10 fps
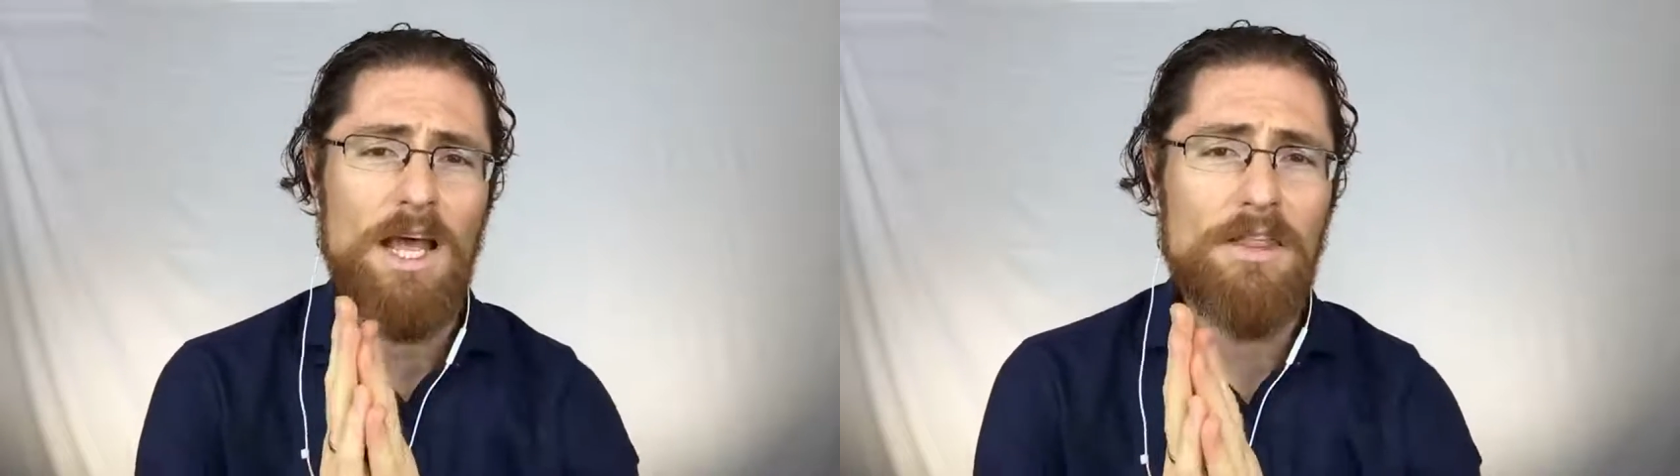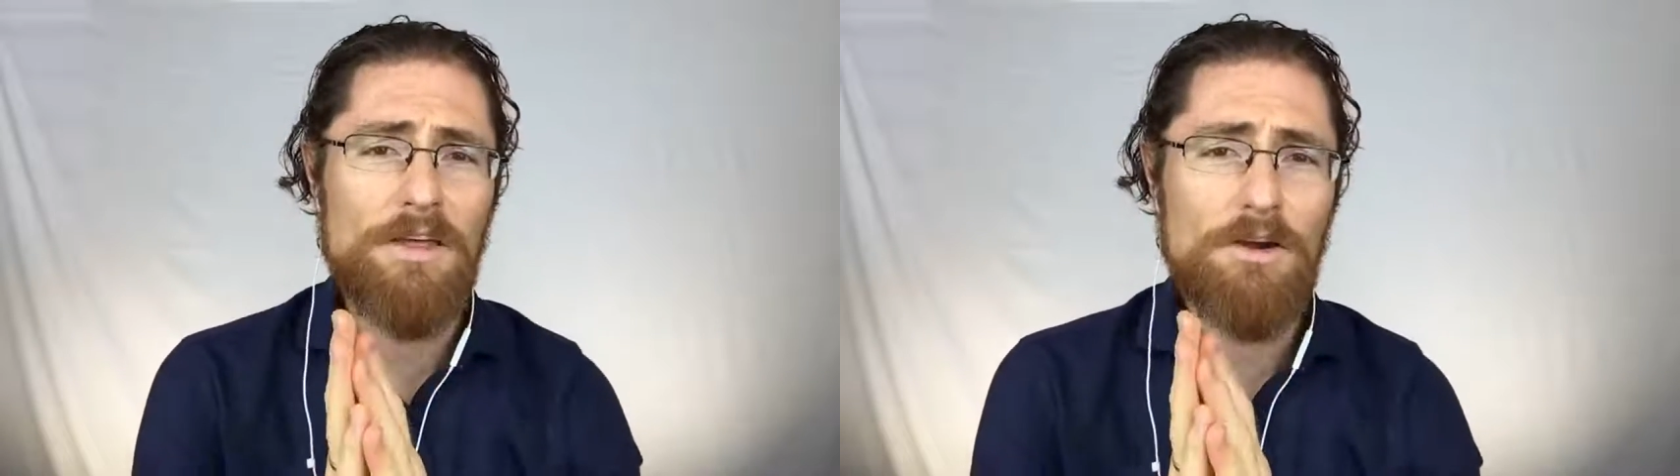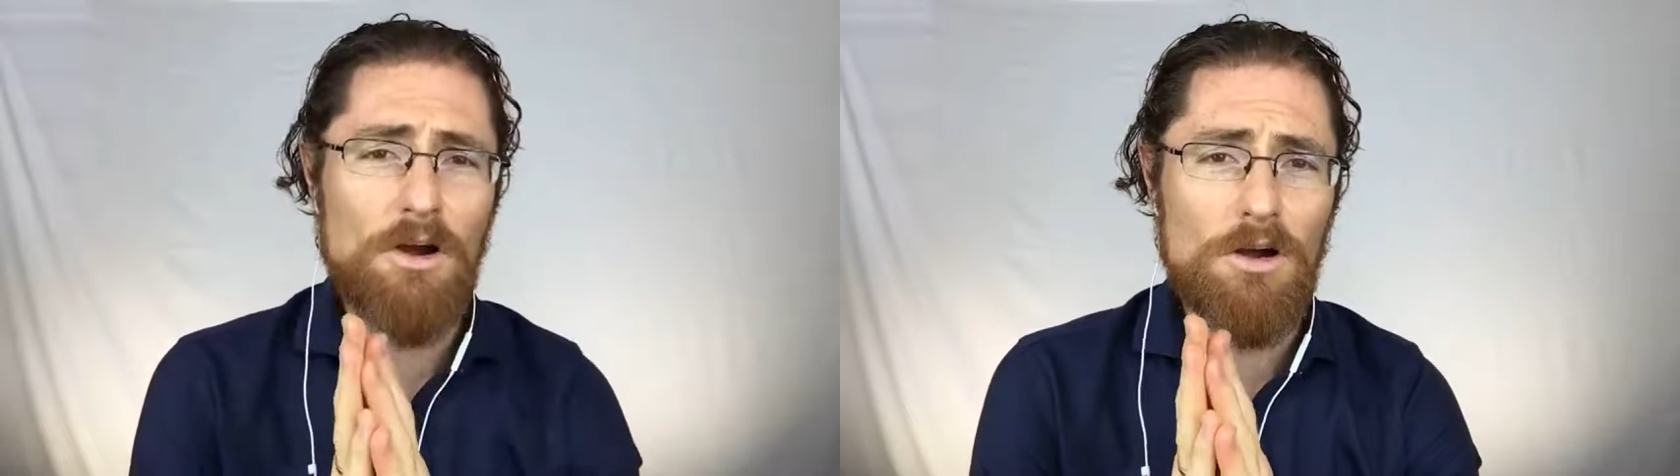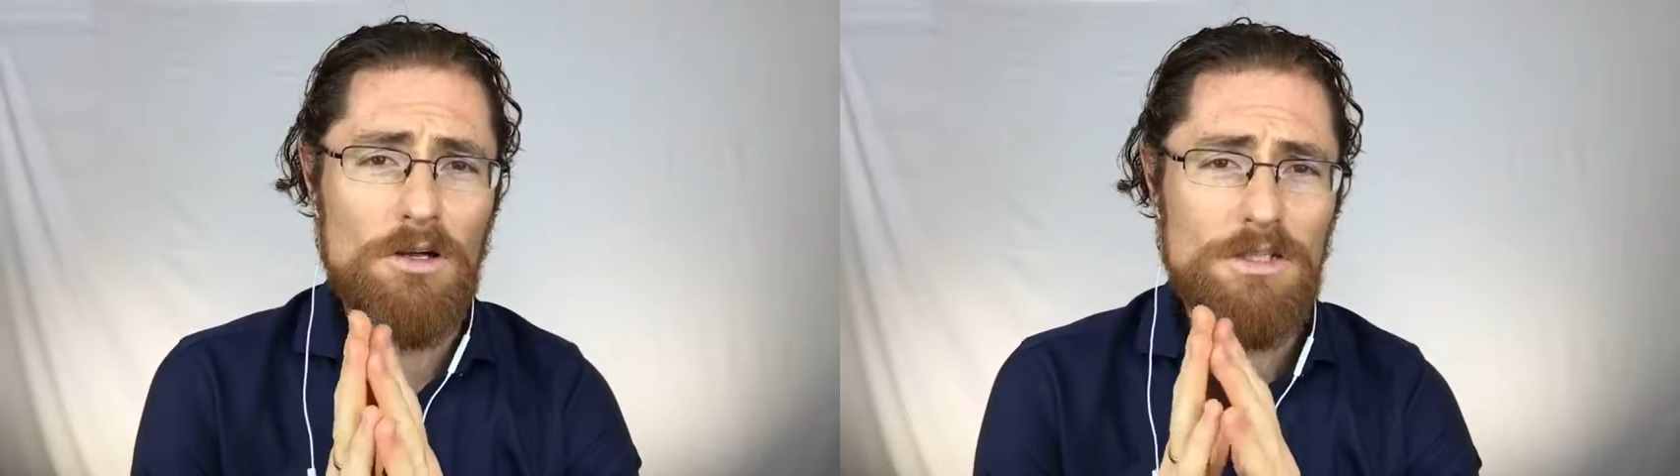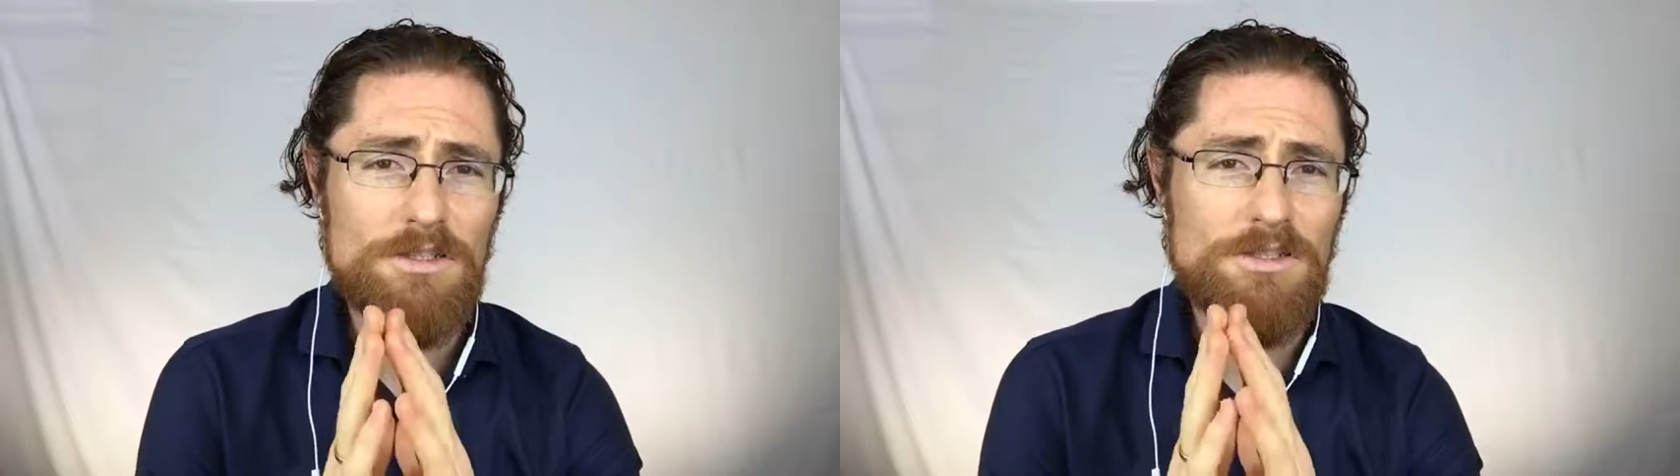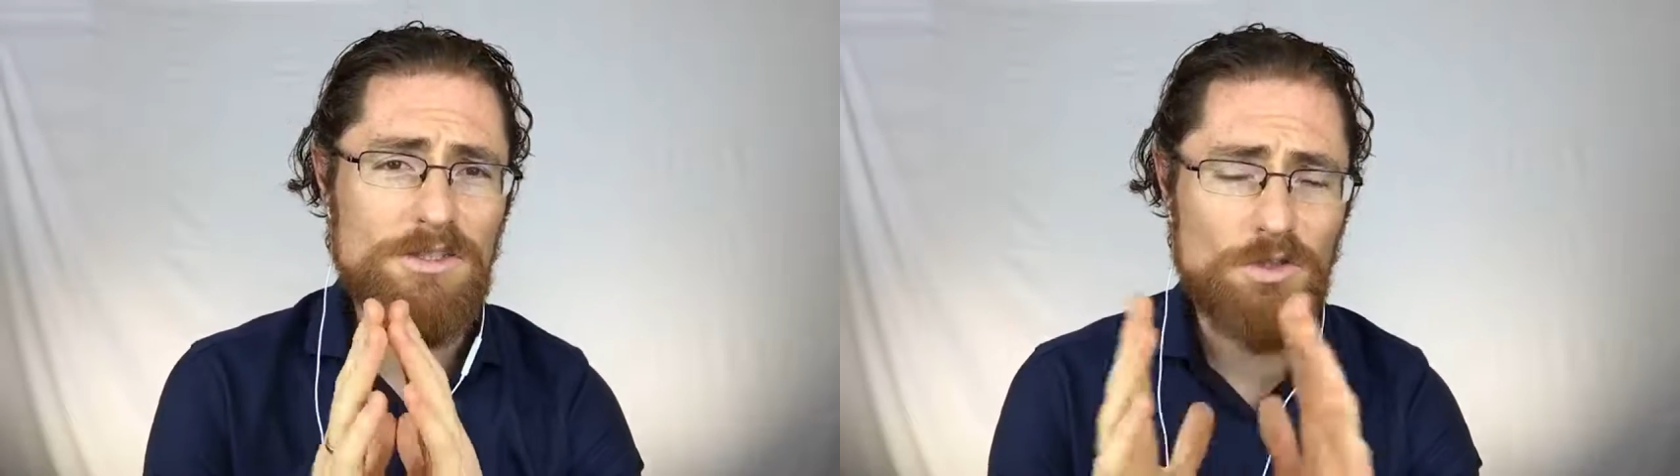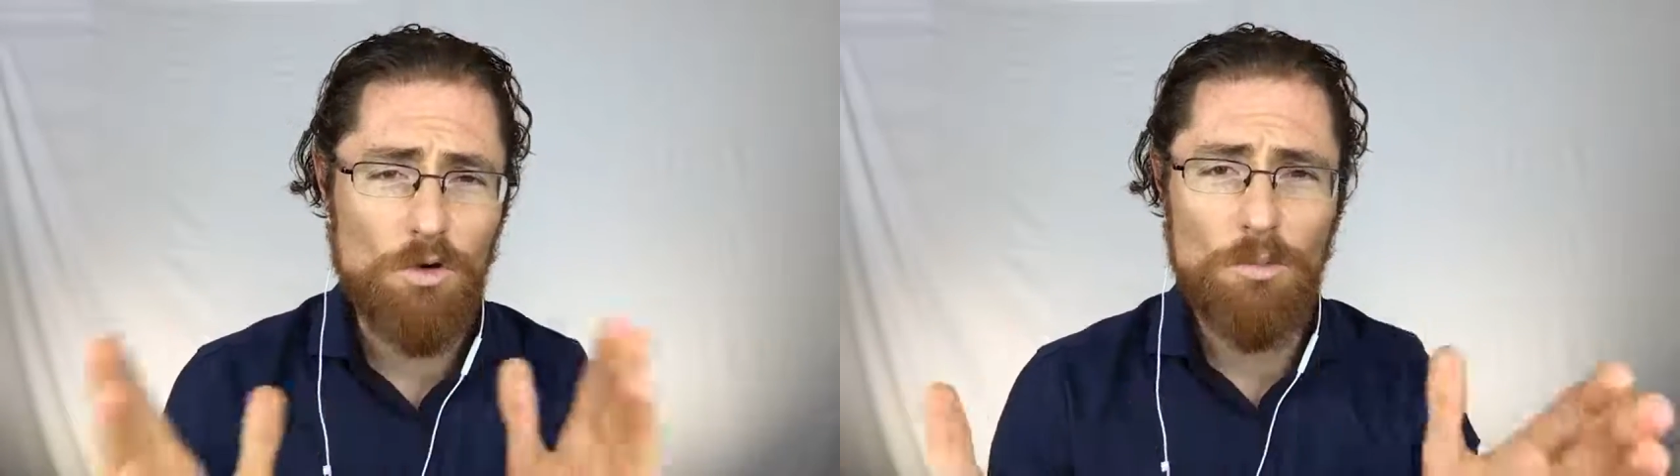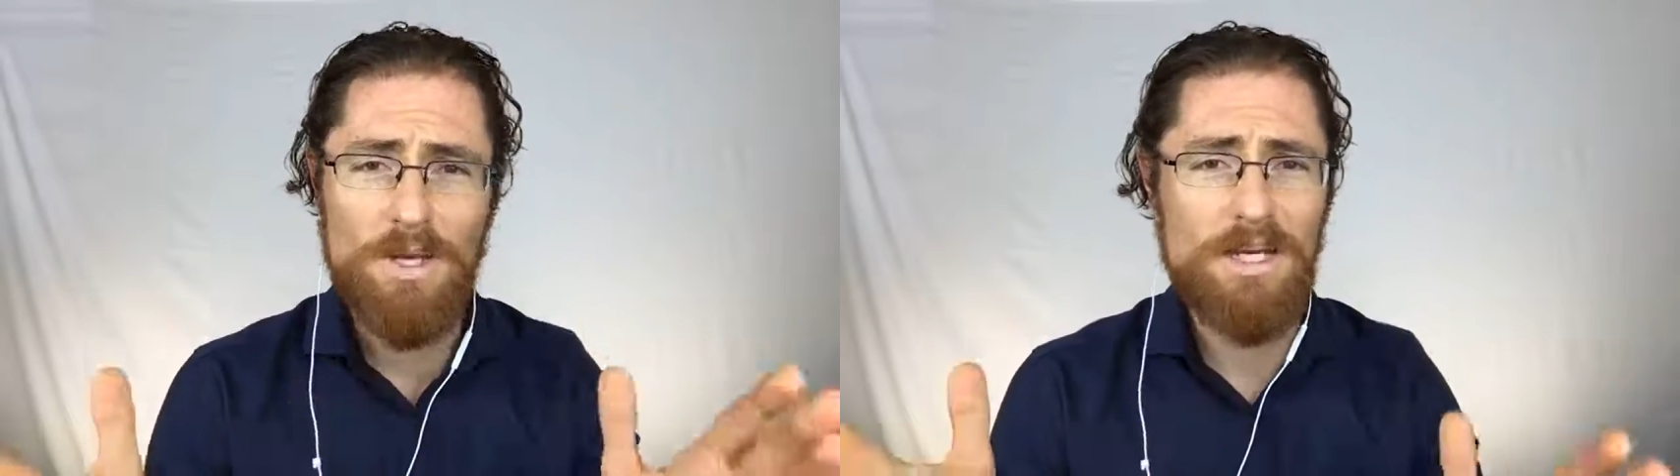There are
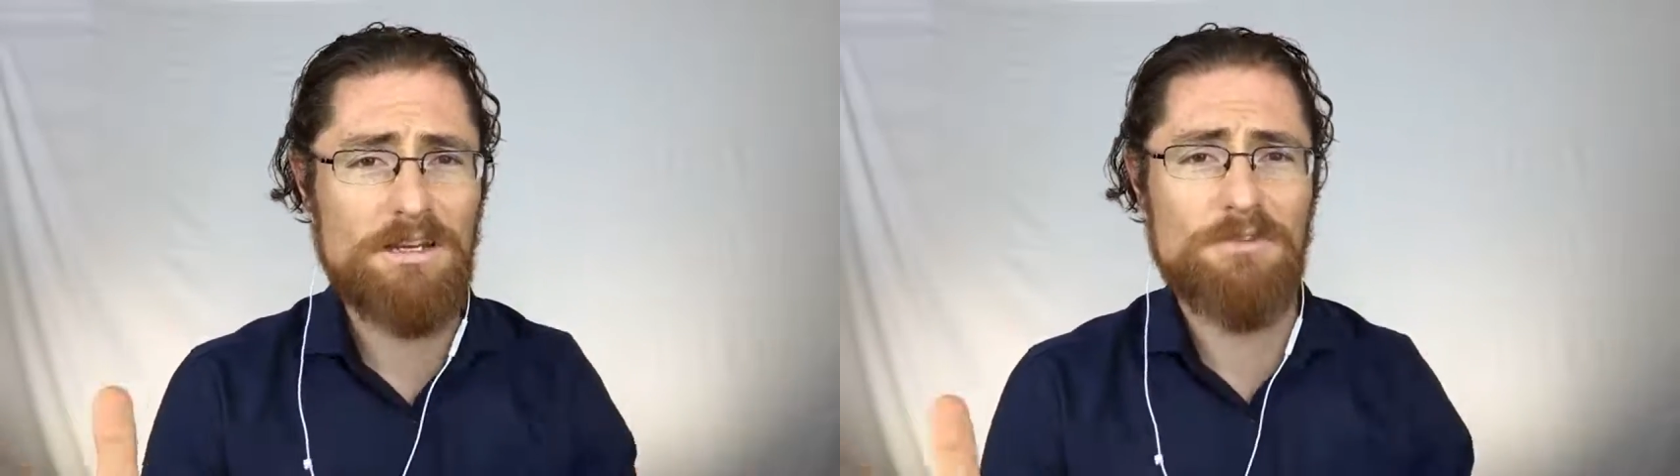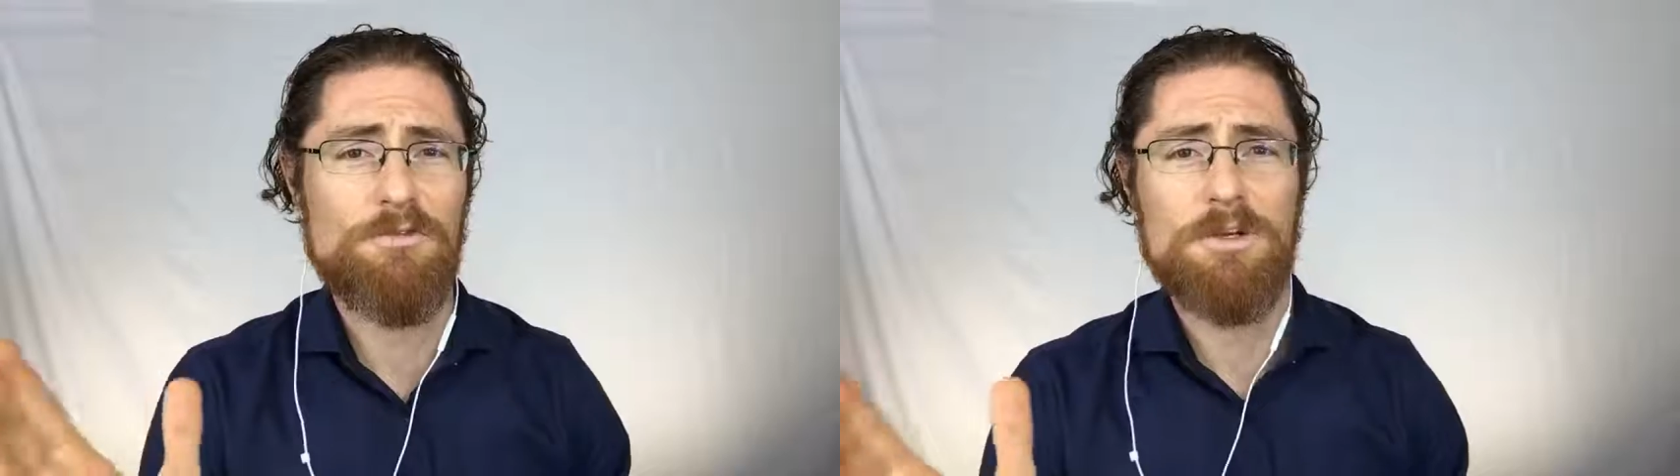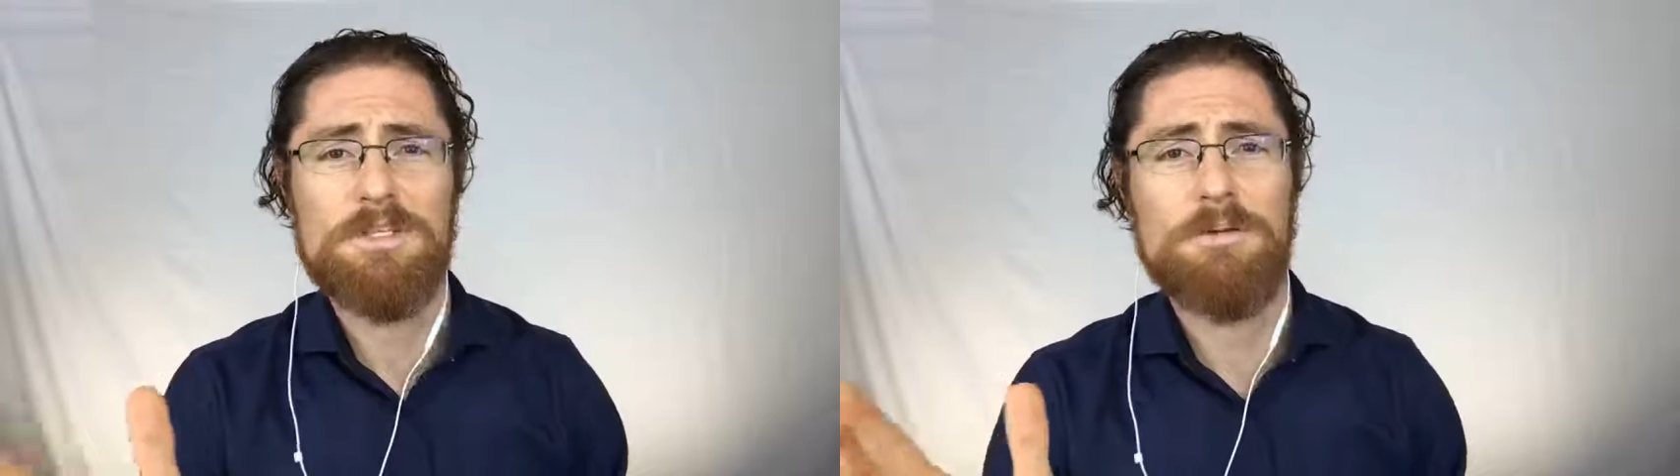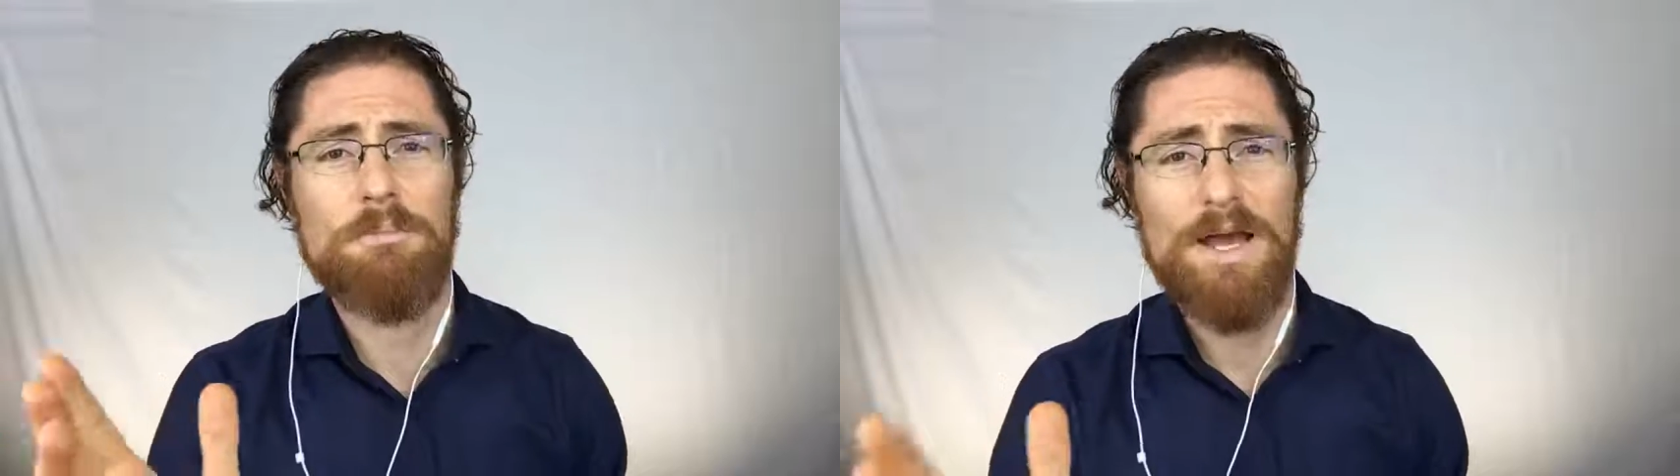so many different